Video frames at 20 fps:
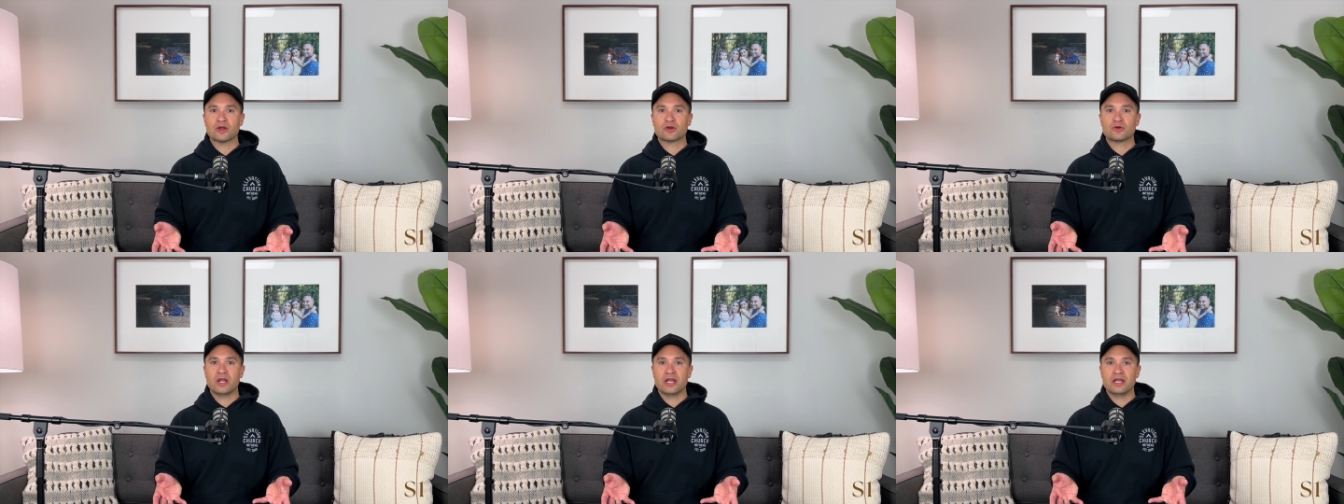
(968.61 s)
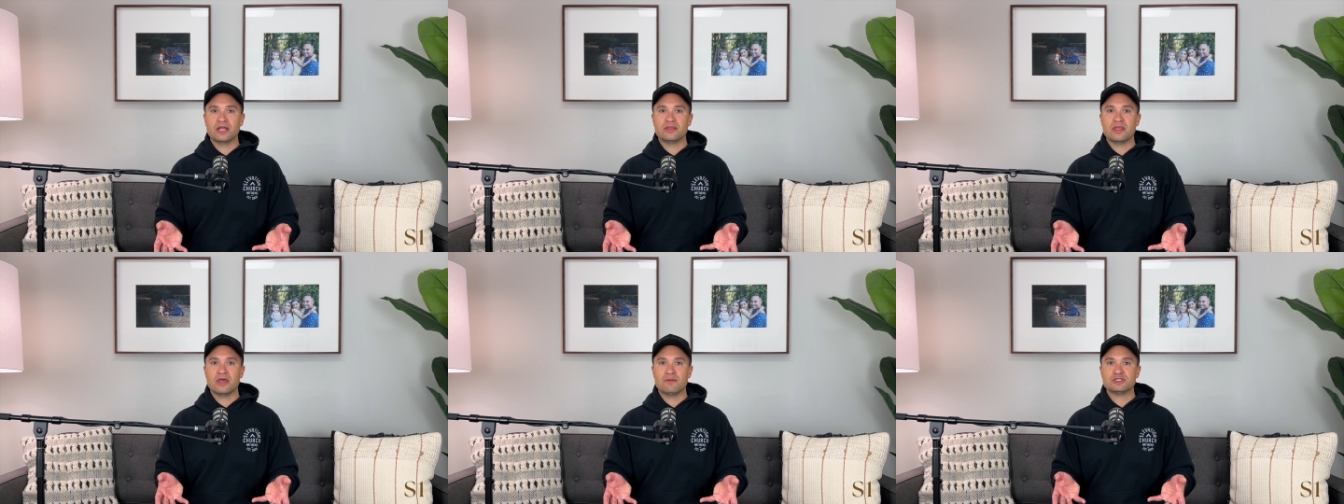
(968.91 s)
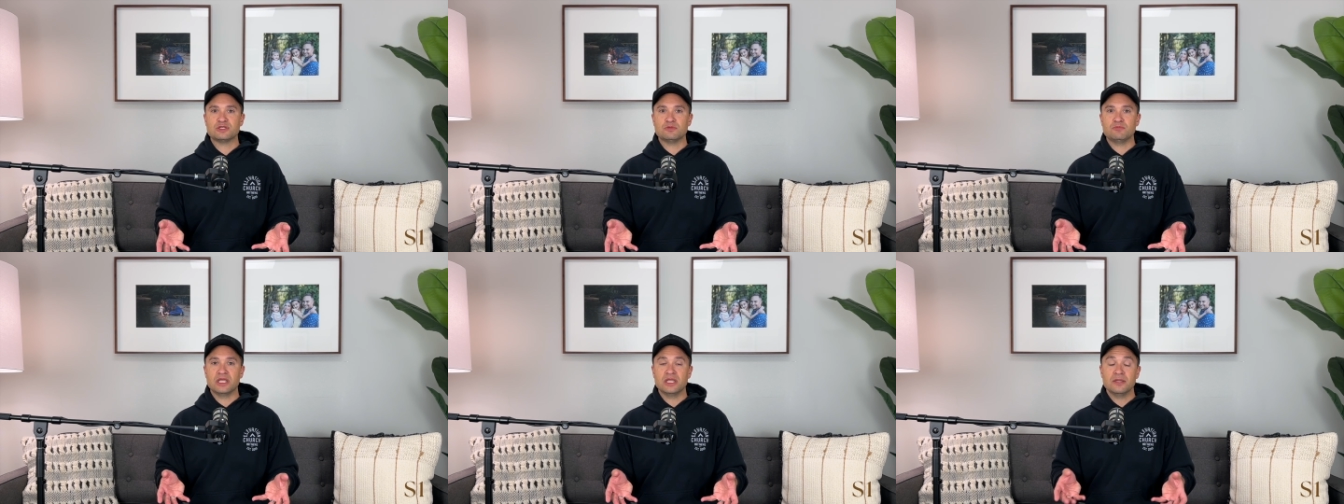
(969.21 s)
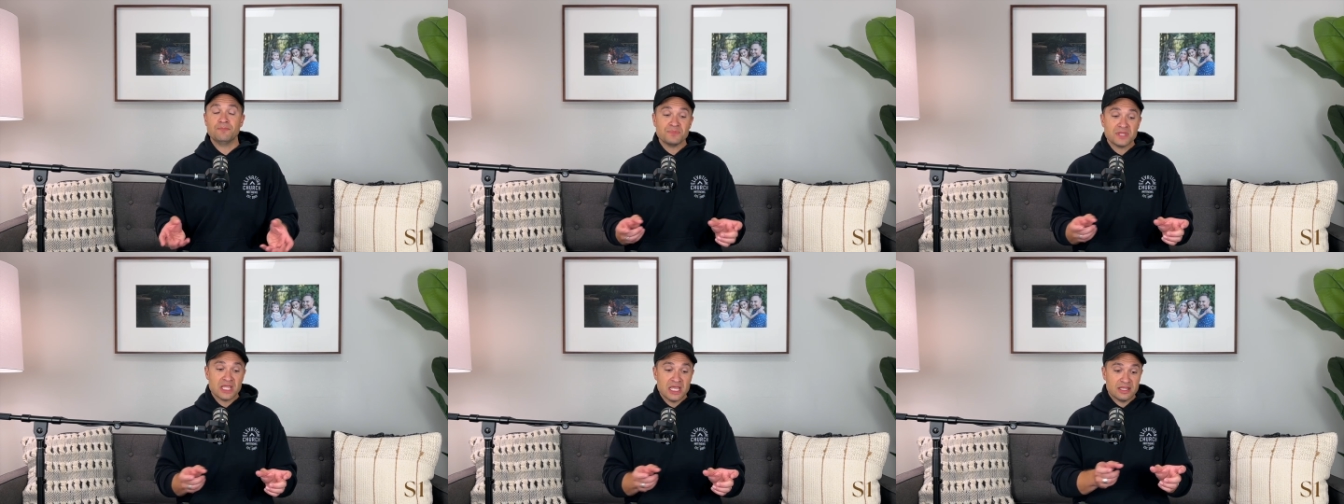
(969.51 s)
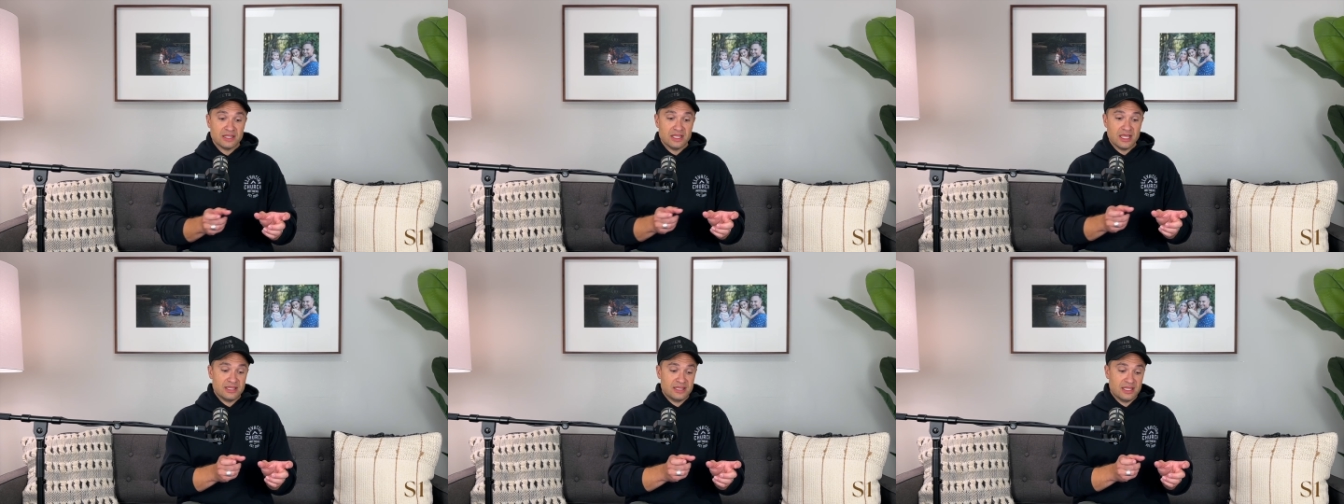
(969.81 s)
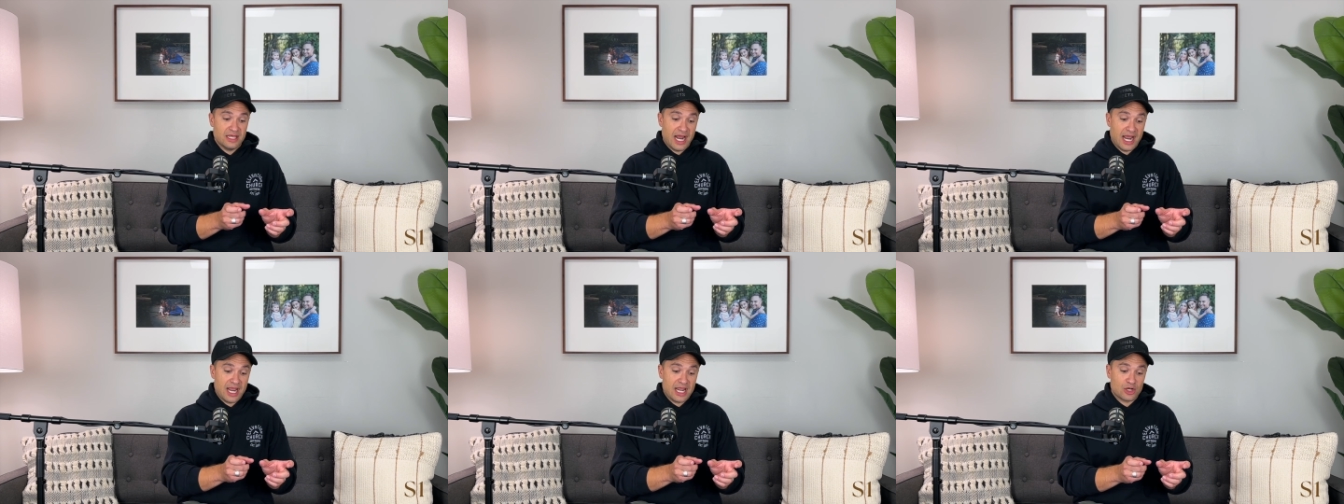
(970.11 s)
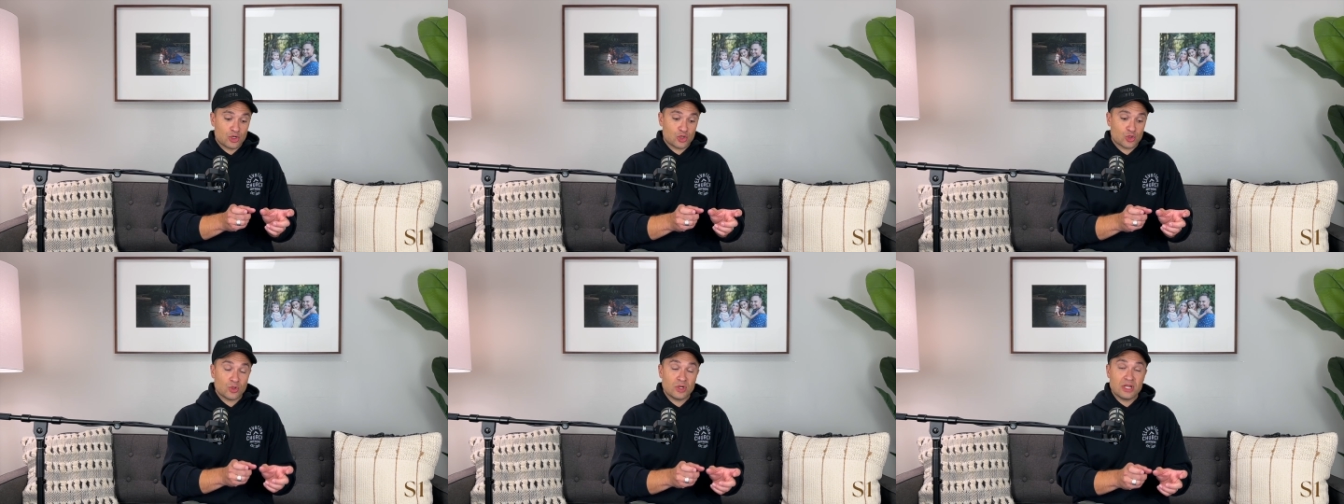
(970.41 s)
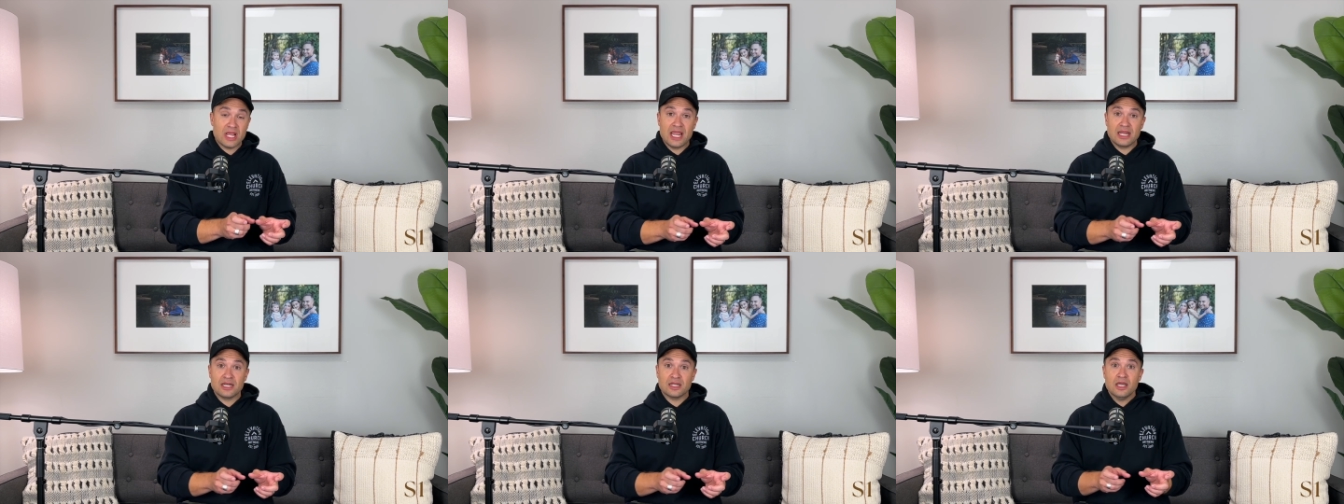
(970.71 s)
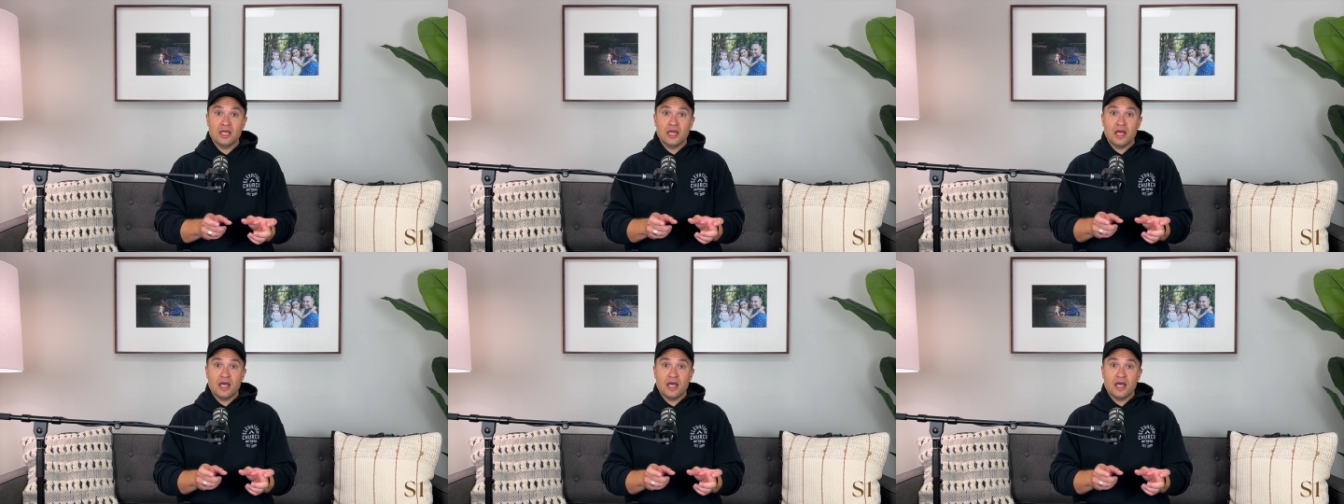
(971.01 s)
created them to be, that I create